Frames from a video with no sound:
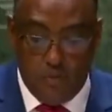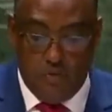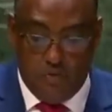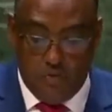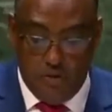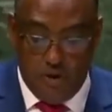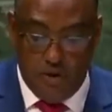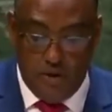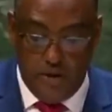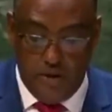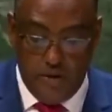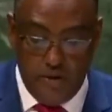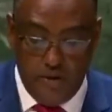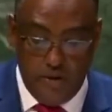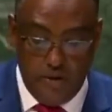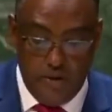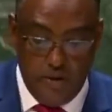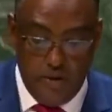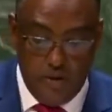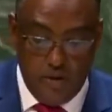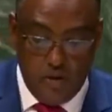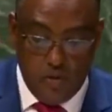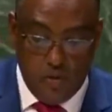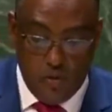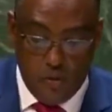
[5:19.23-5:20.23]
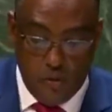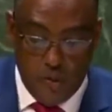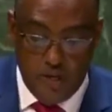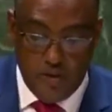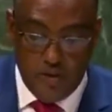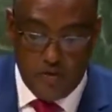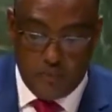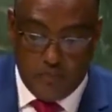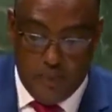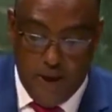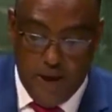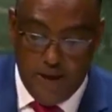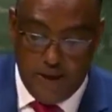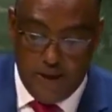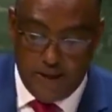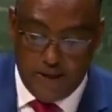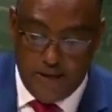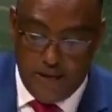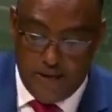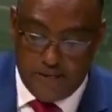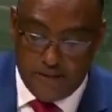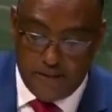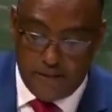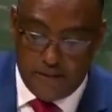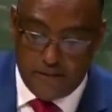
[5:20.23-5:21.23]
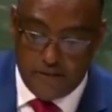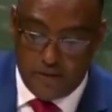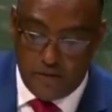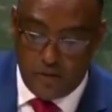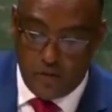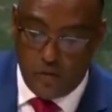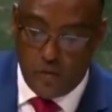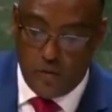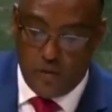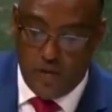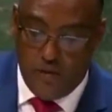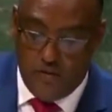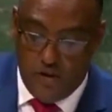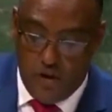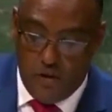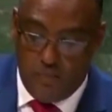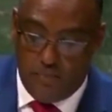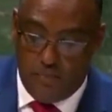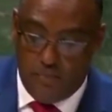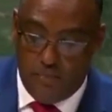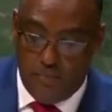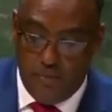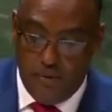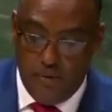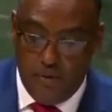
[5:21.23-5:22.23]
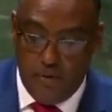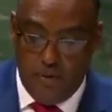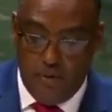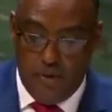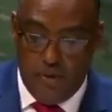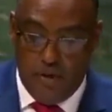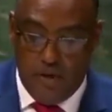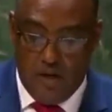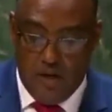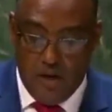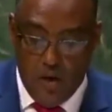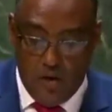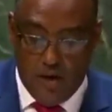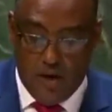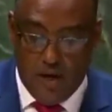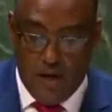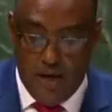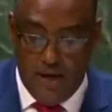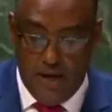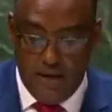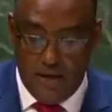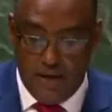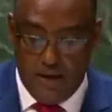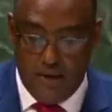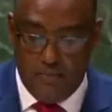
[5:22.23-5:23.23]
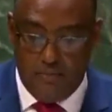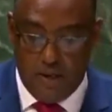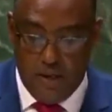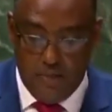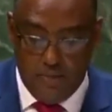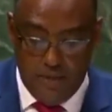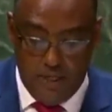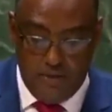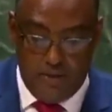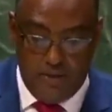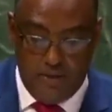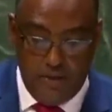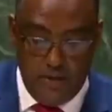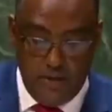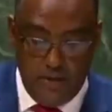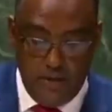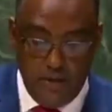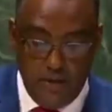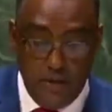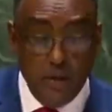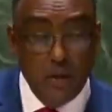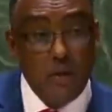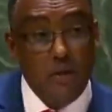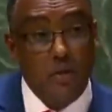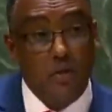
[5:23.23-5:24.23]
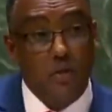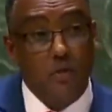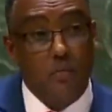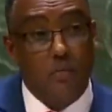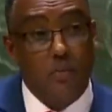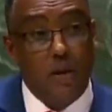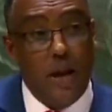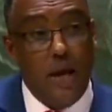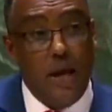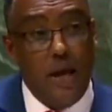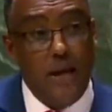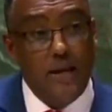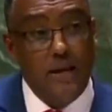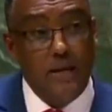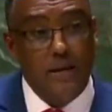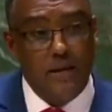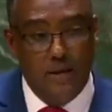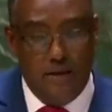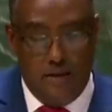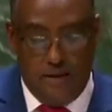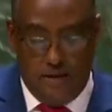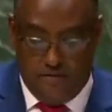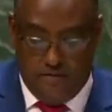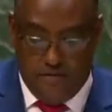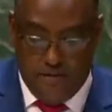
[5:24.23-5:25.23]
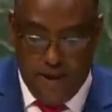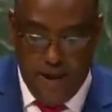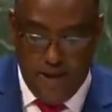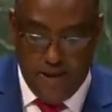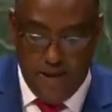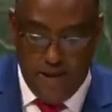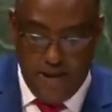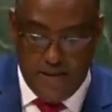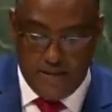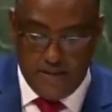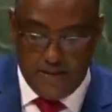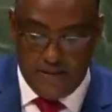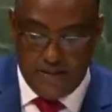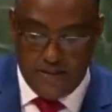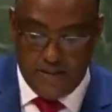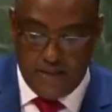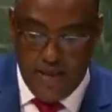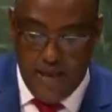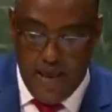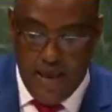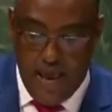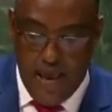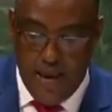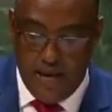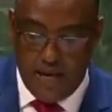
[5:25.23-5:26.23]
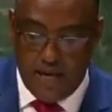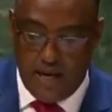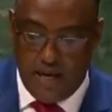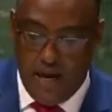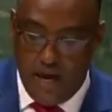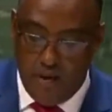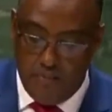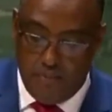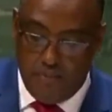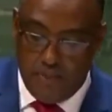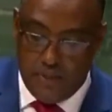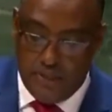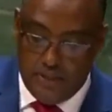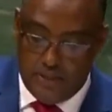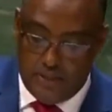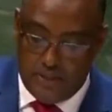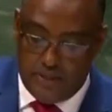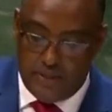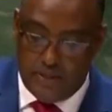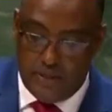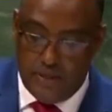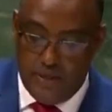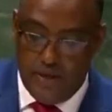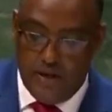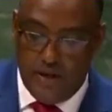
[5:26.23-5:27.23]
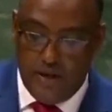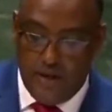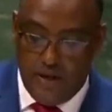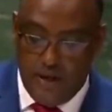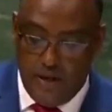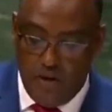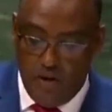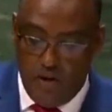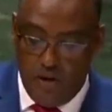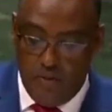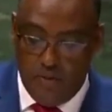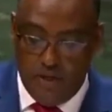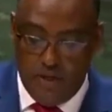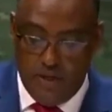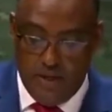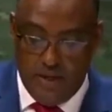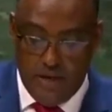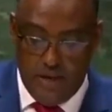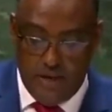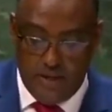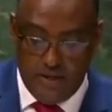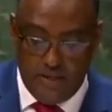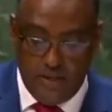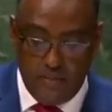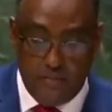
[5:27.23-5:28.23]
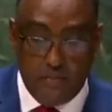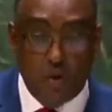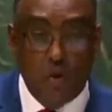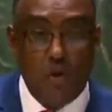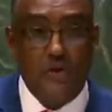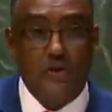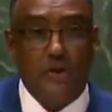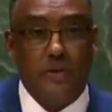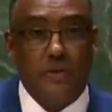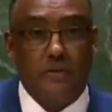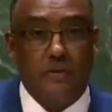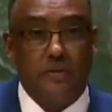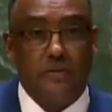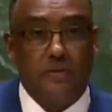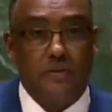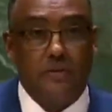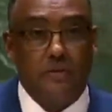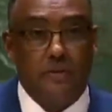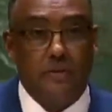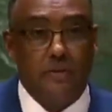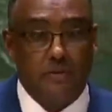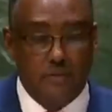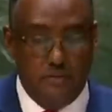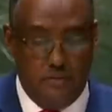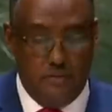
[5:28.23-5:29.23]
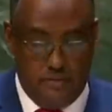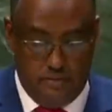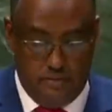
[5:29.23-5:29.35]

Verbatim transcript: Hopefully, we inspired others to develop local capability to plan, finance, and complete renewable energy projects.